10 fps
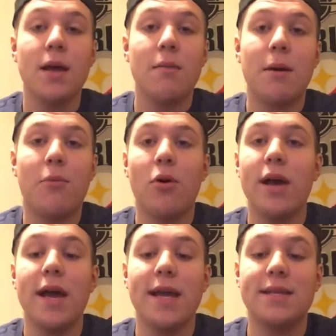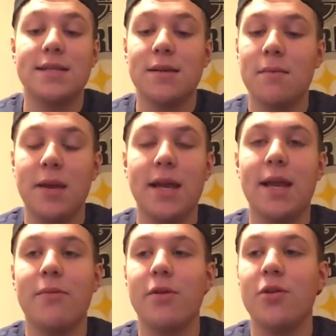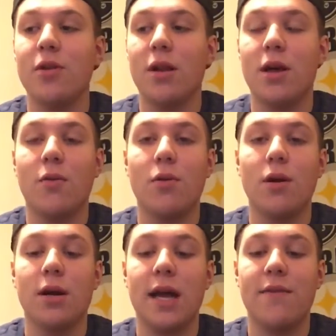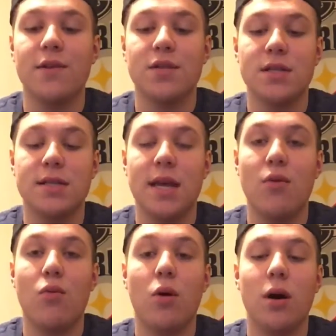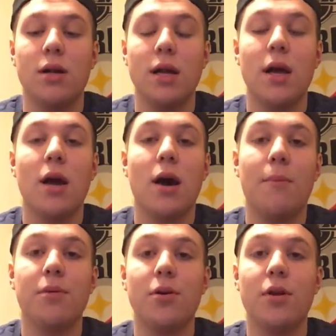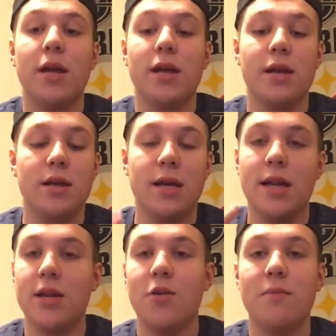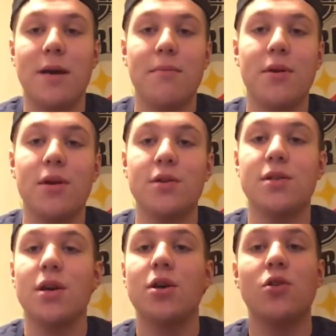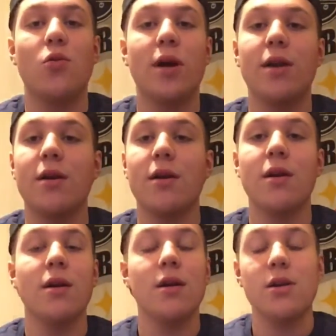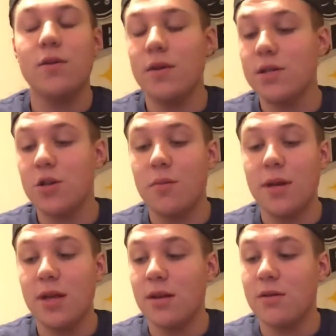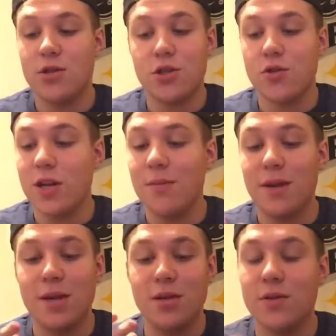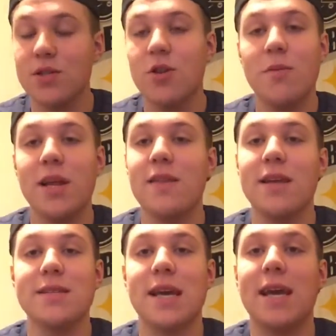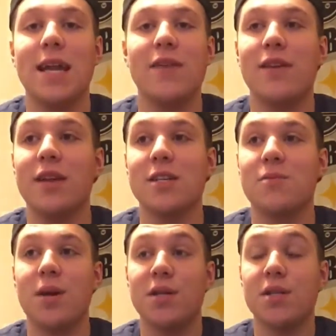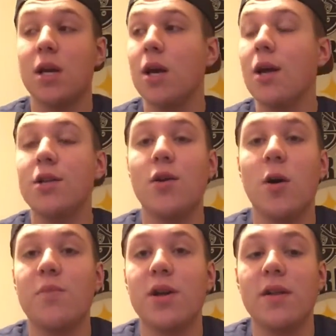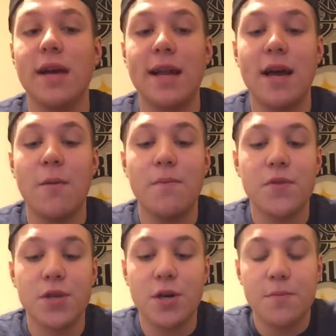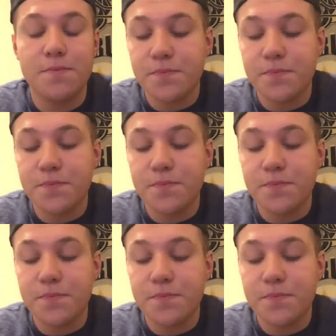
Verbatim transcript: my boy Aids, me and him have been doing a lot of work ever since day one, uploading, getting new members, Twitter, doing so many streaming, doing so many things I can't even express to help the clan out. So